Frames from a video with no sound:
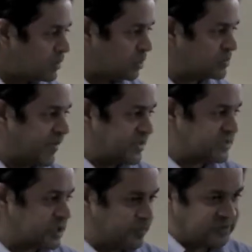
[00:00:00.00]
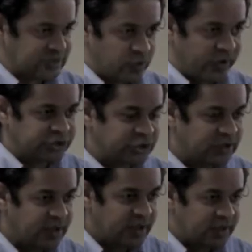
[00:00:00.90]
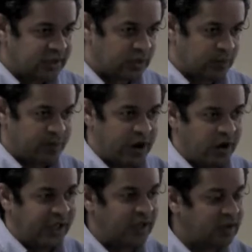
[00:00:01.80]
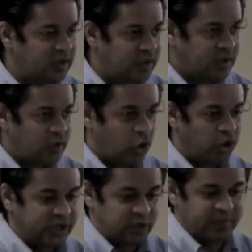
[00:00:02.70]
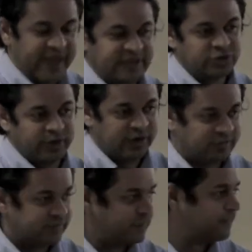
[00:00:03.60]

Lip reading: Those phases can be sequential, they can be parallel, or they can be iterative.